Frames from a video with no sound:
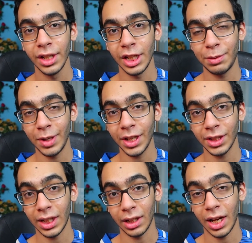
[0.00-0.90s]
is
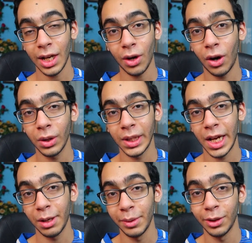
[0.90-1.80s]
because not all
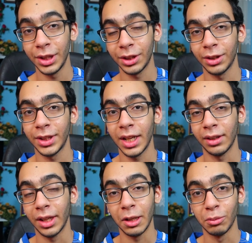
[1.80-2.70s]
liabilities are
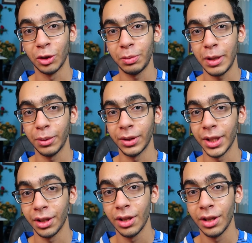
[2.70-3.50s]
debt like most people think.